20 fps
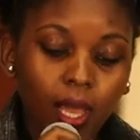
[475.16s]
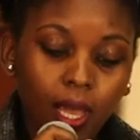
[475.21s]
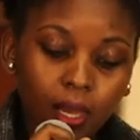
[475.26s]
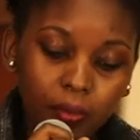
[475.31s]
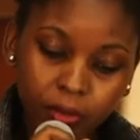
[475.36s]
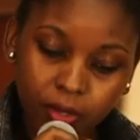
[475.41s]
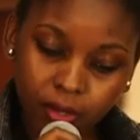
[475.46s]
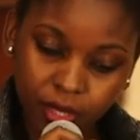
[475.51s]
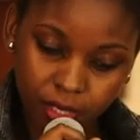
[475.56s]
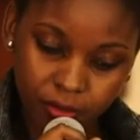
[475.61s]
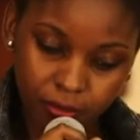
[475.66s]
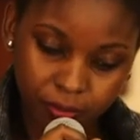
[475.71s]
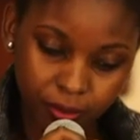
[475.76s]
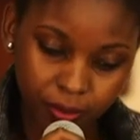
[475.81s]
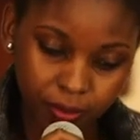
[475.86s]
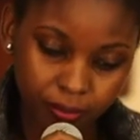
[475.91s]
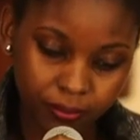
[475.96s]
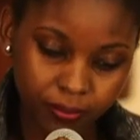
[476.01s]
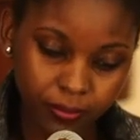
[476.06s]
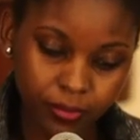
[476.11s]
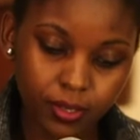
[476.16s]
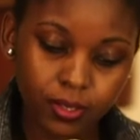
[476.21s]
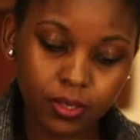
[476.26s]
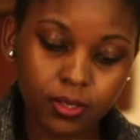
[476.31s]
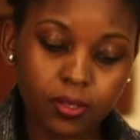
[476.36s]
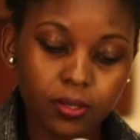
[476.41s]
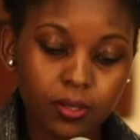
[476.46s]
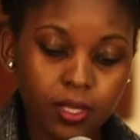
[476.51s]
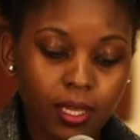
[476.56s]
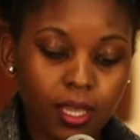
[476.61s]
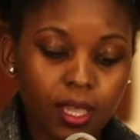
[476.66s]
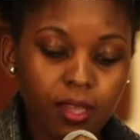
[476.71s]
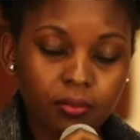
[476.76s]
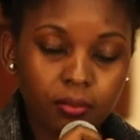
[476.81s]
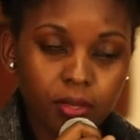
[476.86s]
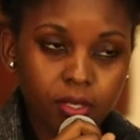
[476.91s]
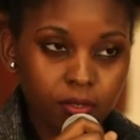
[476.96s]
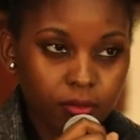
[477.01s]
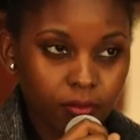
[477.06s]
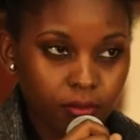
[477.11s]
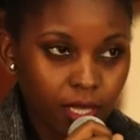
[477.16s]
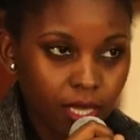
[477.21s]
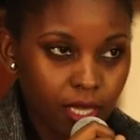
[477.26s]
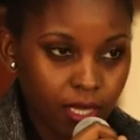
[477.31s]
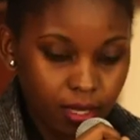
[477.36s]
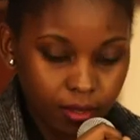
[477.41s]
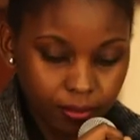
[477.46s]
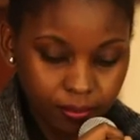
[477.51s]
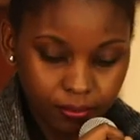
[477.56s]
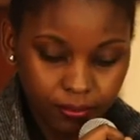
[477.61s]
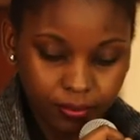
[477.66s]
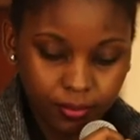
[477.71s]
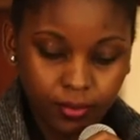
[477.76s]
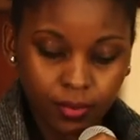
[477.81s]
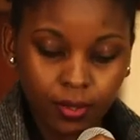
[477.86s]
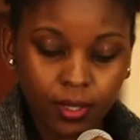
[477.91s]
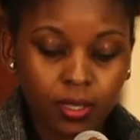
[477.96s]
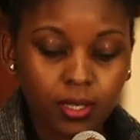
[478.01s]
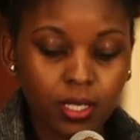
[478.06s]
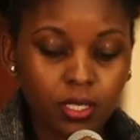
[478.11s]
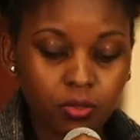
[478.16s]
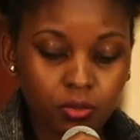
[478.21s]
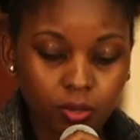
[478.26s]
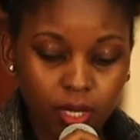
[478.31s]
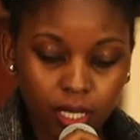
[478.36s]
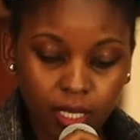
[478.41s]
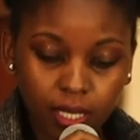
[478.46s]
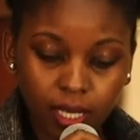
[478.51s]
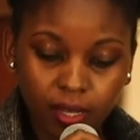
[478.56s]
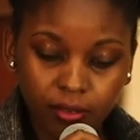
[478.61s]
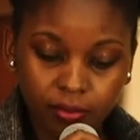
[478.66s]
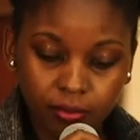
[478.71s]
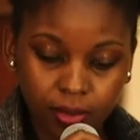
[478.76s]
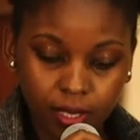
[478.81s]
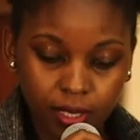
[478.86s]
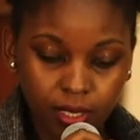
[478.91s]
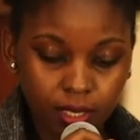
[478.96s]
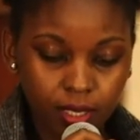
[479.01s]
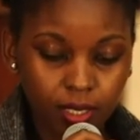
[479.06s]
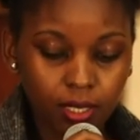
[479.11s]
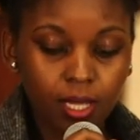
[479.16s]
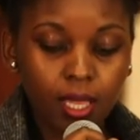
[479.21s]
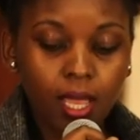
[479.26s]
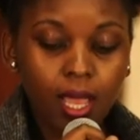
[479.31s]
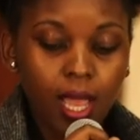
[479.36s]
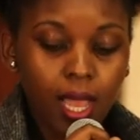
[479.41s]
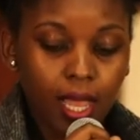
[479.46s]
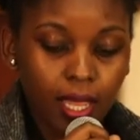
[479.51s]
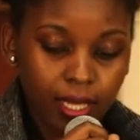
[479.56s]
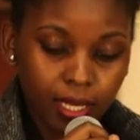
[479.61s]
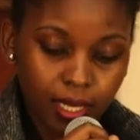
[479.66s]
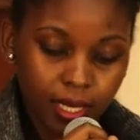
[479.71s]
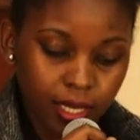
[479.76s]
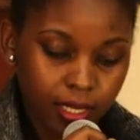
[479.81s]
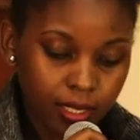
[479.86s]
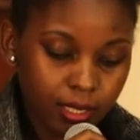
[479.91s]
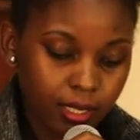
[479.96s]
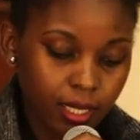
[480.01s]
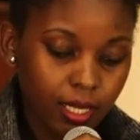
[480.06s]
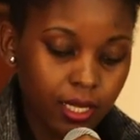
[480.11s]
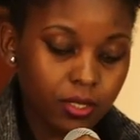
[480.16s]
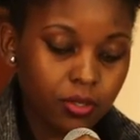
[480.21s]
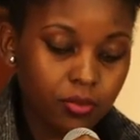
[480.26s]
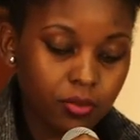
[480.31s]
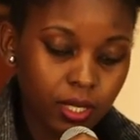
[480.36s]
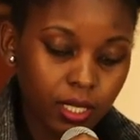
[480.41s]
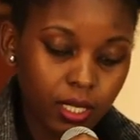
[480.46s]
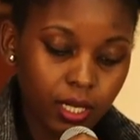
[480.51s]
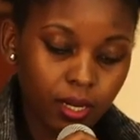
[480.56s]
I'm grateful to the government of Kenya, the Israeli government, ICAT, and Green